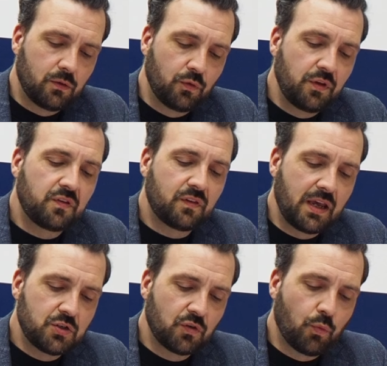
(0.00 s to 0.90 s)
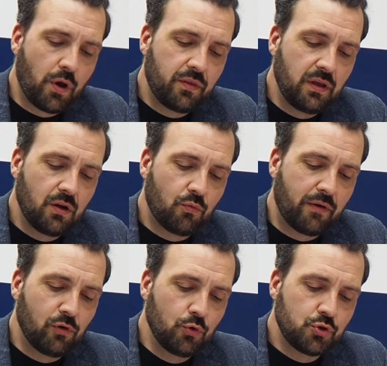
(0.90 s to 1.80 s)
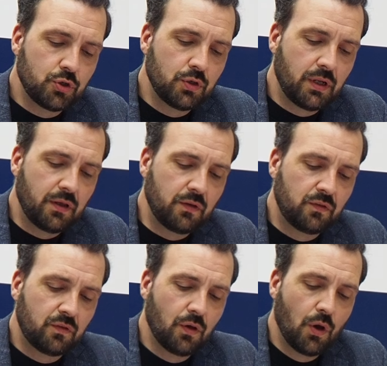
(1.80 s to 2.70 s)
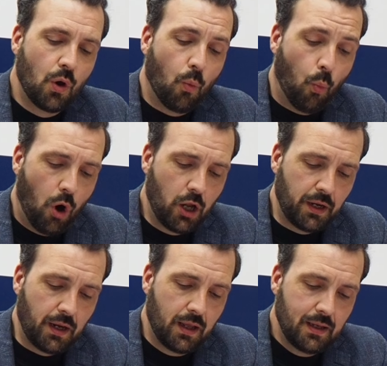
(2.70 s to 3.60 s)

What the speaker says: these stages where the revolution is won.